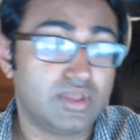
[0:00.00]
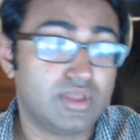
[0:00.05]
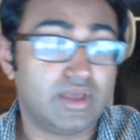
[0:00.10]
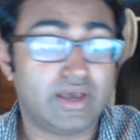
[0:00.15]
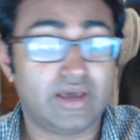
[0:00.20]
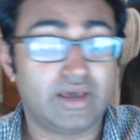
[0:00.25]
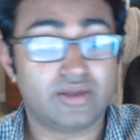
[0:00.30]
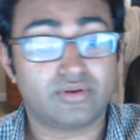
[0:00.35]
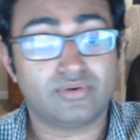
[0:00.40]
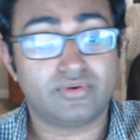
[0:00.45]

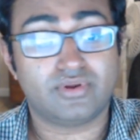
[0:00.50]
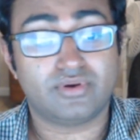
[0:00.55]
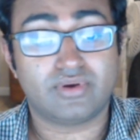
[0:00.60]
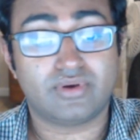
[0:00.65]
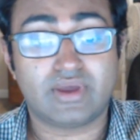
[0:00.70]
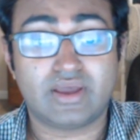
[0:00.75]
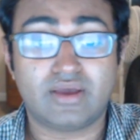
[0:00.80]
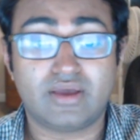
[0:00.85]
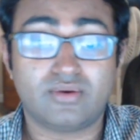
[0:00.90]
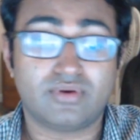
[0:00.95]
I don't know
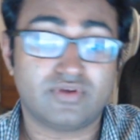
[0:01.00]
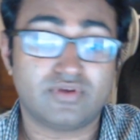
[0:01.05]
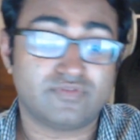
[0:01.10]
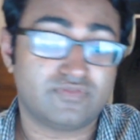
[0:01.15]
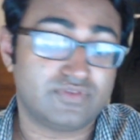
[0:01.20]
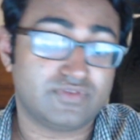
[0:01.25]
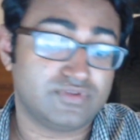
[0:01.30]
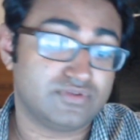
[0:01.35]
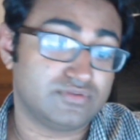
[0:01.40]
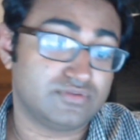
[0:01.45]
how I
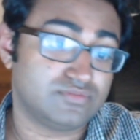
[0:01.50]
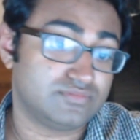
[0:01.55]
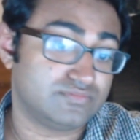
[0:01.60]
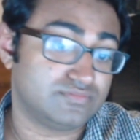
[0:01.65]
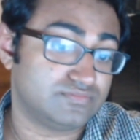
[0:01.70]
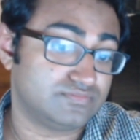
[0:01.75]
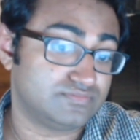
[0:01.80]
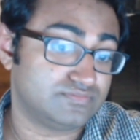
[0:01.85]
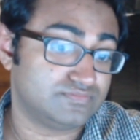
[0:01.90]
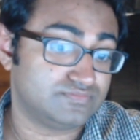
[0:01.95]
feel.
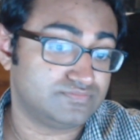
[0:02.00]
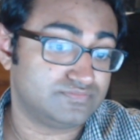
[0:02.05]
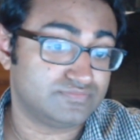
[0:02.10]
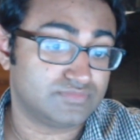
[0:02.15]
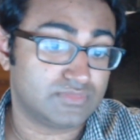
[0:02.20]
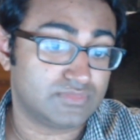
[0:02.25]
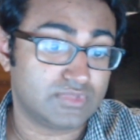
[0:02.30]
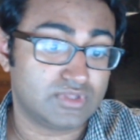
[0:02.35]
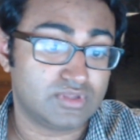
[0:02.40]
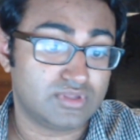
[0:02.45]

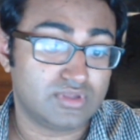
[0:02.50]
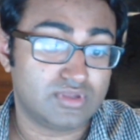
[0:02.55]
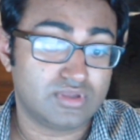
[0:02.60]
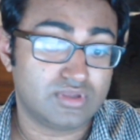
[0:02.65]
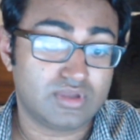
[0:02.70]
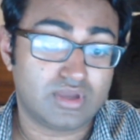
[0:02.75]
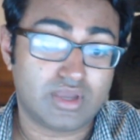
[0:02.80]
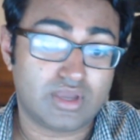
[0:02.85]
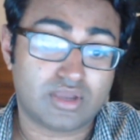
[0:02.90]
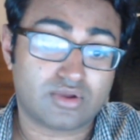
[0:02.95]

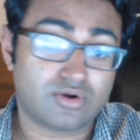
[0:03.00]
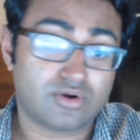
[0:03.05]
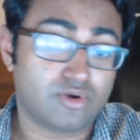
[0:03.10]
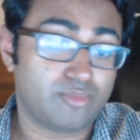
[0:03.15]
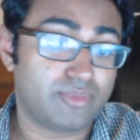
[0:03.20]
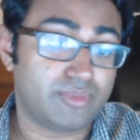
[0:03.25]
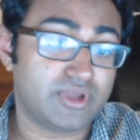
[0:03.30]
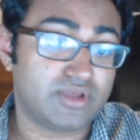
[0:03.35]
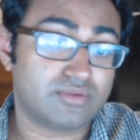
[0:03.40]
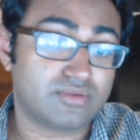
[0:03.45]
I
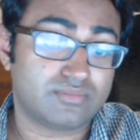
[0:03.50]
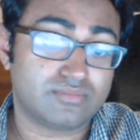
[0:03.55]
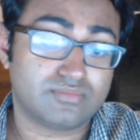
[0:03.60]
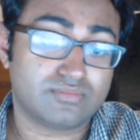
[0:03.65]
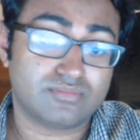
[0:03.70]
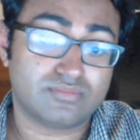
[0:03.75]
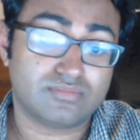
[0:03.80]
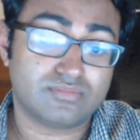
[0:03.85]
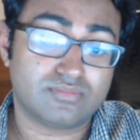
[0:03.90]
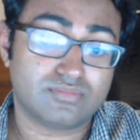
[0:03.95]
crope out,
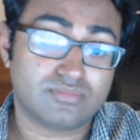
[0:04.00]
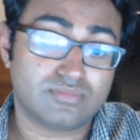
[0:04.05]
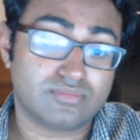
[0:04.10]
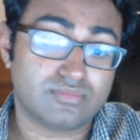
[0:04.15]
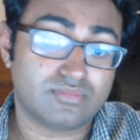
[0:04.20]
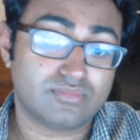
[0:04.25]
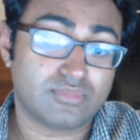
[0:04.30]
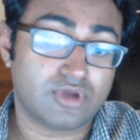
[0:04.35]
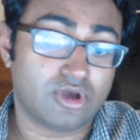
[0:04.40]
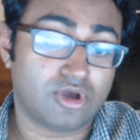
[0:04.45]

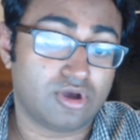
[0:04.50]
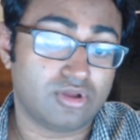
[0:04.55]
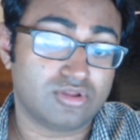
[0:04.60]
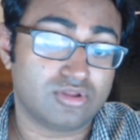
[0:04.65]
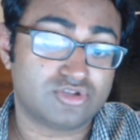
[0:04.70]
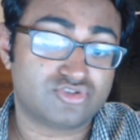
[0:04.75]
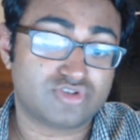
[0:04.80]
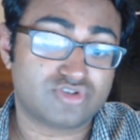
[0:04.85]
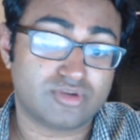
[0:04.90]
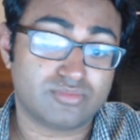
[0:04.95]
all a
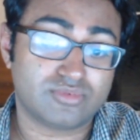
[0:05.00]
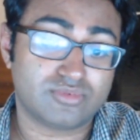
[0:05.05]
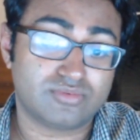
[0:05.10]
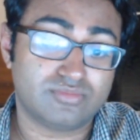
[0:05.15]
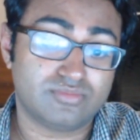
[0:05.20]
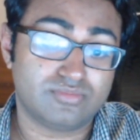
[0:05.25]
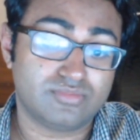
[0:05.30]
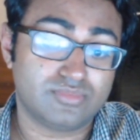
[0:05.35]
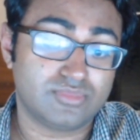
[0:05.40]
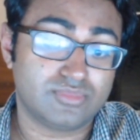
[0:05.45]
tremble,
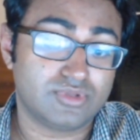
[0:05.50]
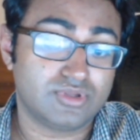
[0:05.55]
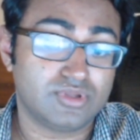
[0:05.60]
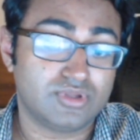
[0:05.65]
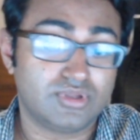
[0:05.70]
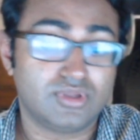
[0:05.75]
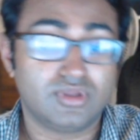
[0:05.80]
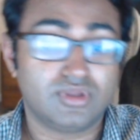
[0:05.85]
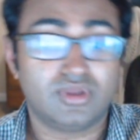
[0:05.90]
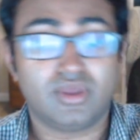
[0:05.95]

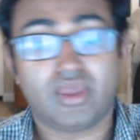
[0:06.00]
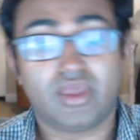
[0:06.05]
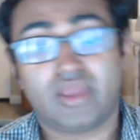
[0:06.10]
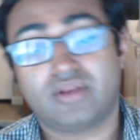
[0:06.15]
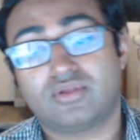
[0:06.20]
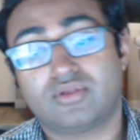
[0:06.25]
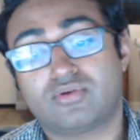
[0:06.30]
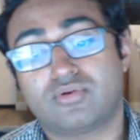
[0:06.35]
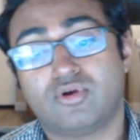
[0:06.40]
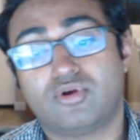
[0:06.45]

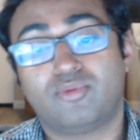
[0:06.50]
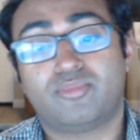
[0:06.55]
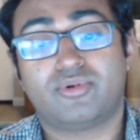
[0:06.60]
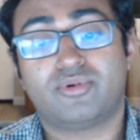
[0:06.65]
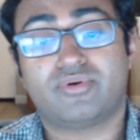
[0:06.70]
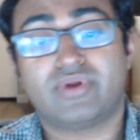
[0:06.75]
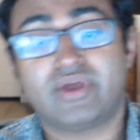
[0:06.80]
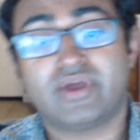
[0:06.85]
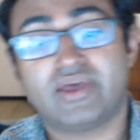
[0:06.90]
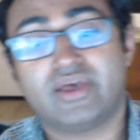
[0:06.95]
and crope
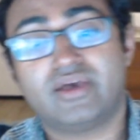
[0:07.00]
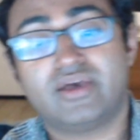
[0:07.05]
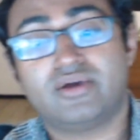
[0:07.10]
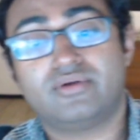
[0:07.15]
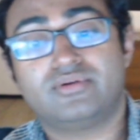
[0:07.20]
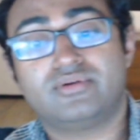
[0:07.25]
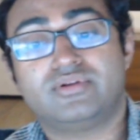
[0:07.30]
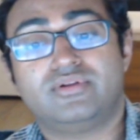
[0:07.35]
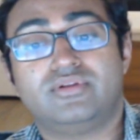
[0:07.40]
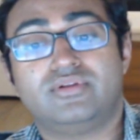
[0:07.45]

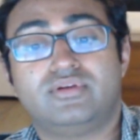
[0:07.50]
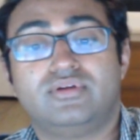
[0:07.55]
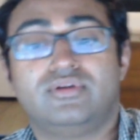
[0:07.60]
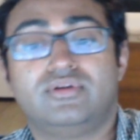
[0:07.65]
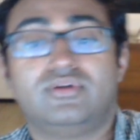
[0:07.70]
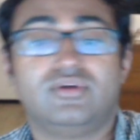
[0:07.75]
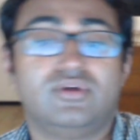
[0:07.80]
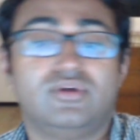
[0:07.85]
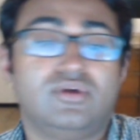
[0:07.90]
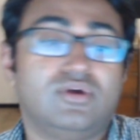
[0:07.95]
around and
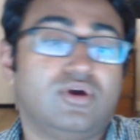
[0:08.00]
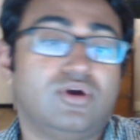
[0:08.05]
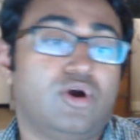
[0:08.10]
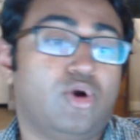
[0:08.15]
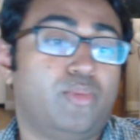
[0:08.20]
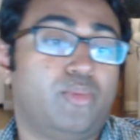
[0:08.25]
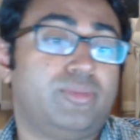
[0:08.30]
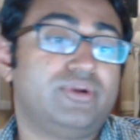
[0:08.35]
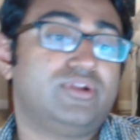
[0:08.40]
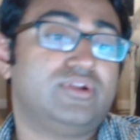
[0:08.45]

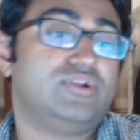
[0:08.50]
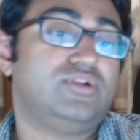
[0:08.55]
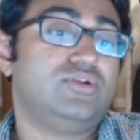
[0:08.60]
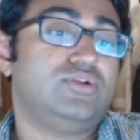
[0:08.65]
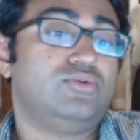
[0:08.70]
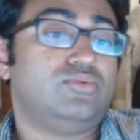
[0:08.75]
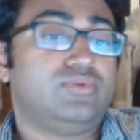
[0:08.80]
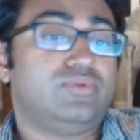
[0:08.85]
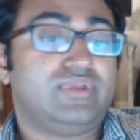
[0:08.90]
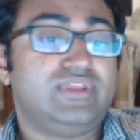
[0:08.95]
open to
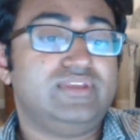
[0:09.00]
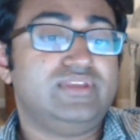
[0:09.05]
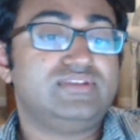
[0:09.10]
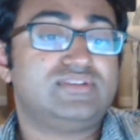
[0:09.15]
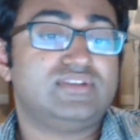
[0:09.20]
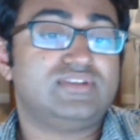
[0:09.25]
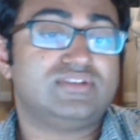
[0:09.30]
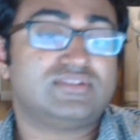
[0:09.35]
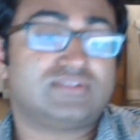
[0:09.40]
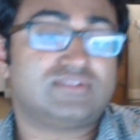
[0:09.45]
do
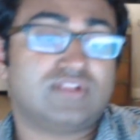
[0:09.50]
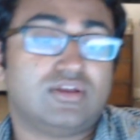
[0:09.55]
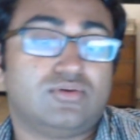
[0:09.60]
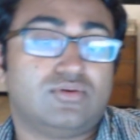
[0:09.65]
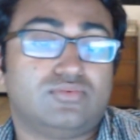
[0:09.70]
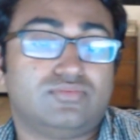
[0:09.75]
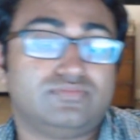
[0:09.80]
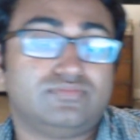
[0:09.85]
easy and slow,